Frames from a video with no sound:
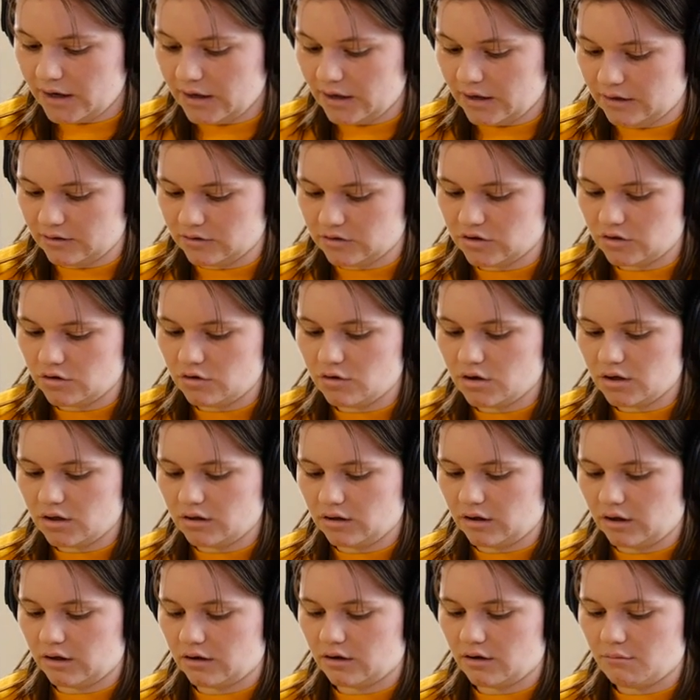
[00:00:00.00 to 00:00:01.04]
And so you can
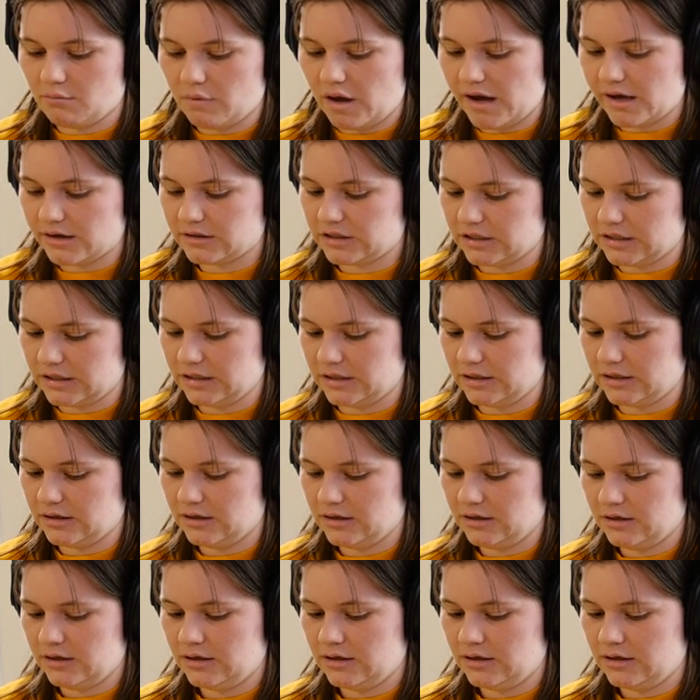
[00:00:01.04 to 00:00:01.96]
like imagine